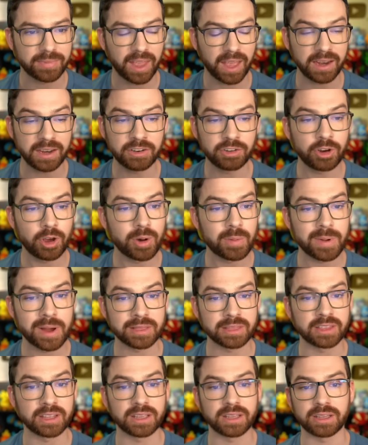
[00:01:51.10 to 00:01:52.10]
I didn't know
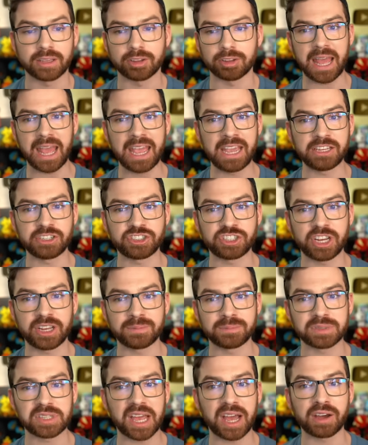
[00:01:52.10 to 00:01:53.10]
about the H
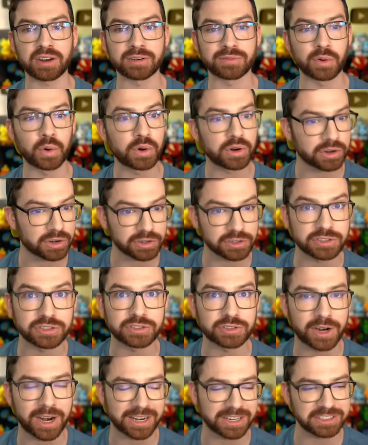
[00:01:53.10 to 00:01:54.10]
M's out of order
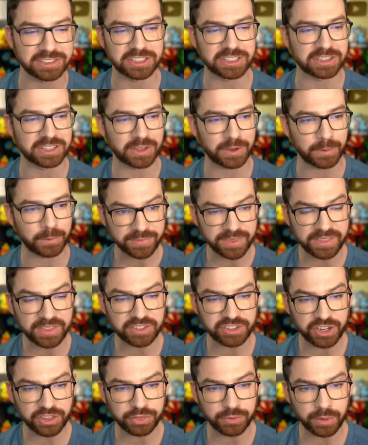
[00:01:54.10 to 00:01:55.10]
strategy though. In the
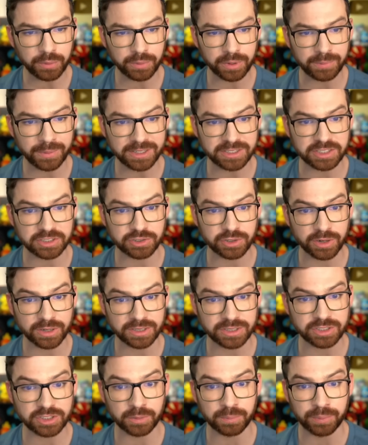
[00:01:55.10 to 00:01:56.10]
Gen three remakes, the truck
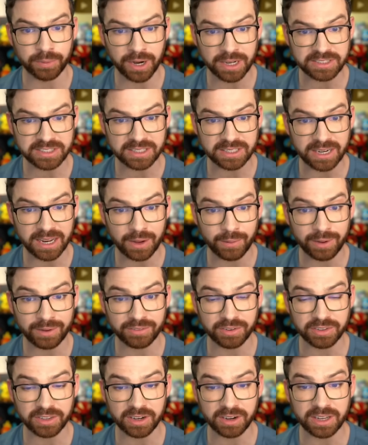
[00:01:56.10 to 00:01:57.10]
is still present.
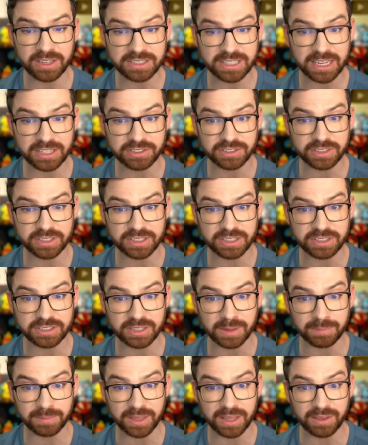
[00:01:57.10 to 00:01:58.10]
However, there is actually
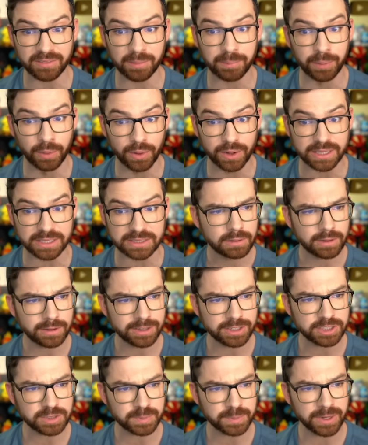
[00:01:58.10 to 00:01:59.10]
something of a point.
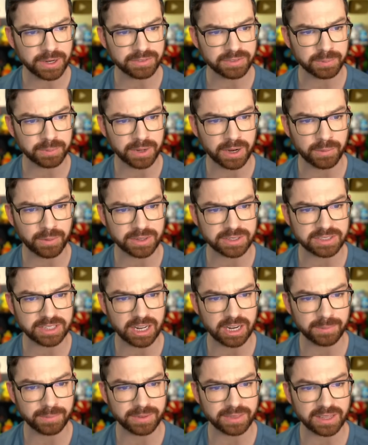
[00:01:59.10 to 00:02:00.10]
On its pier, if the player walks
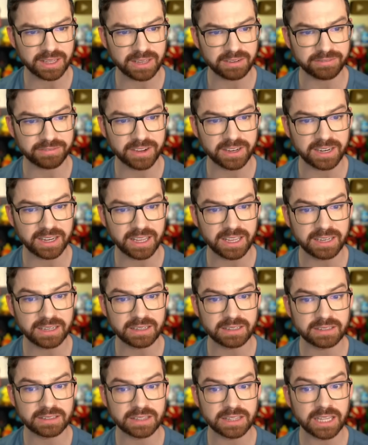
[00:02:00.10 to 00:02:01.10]
down a bit, they can find a
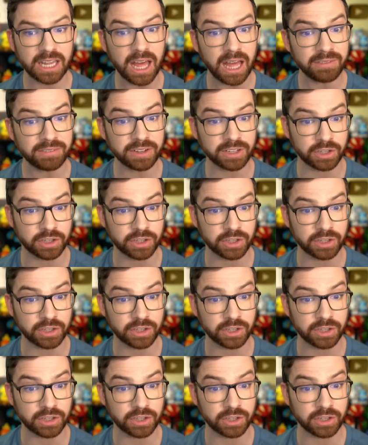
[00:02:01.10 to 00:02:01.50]
hidden lava